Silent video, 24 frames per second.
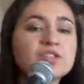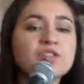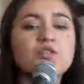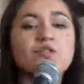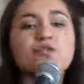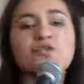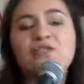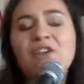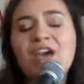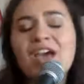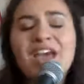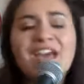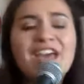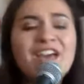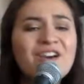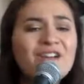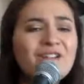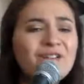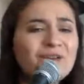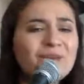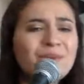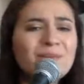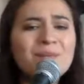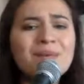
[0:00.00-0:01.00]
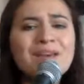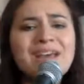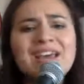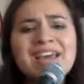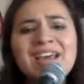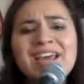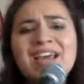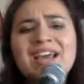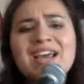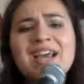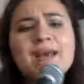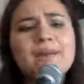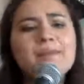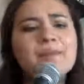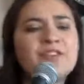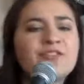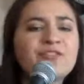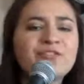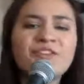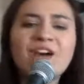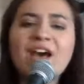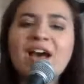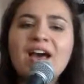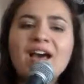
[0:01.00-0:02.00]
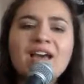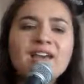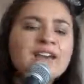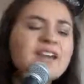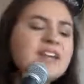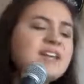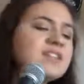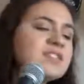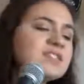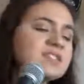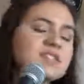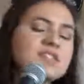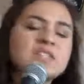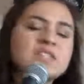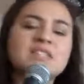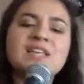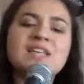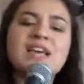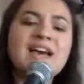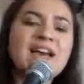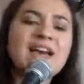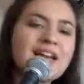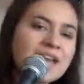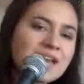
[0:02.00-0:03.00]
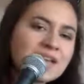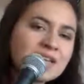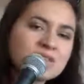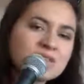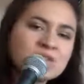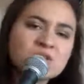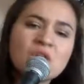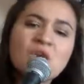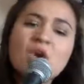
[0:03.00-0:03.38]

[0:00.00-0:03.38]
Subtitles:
you fail or maybe find success,